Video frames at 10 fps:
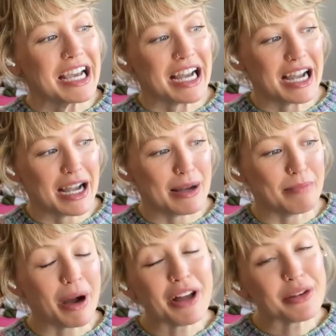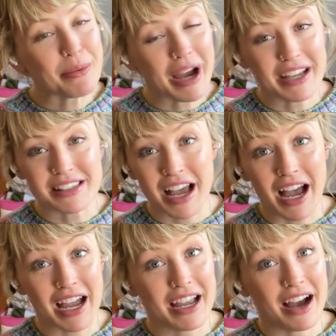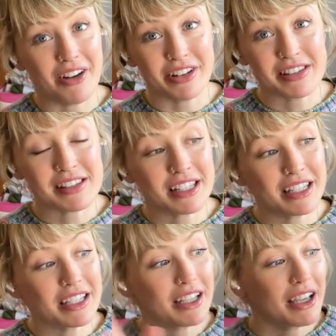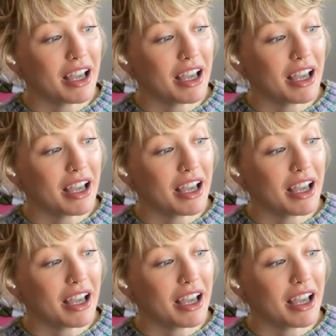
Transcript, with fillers: Um, but otherwise, I honestly,